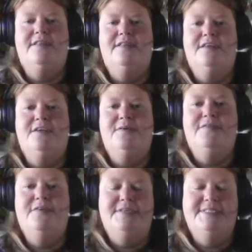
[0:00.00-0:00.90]
and then you
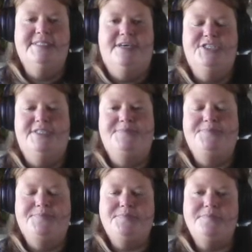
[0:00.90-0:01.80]
have your discussion.
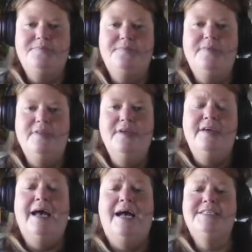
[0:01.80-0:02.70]

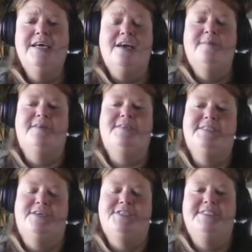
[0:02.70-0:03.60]
I'll talk about
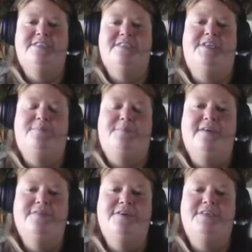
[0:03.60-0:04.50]
discussions in a minute, but
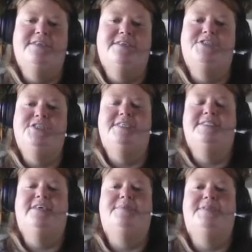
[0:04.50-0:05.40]
every discussion is
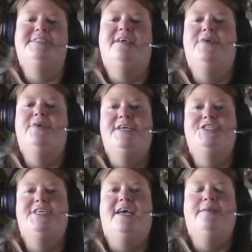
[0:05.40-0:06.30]
set up the same way
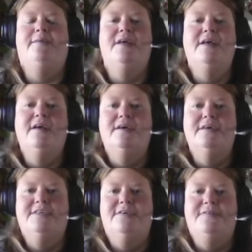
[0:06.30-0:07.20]
each time.
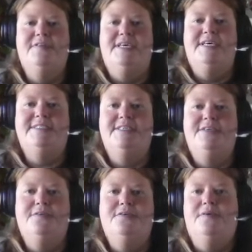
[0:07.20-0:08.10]
So for this,
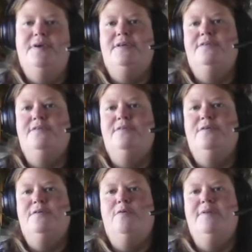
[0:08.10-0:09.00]
you're going
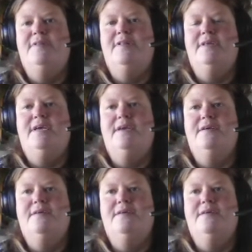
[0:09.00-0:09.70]
to open the link,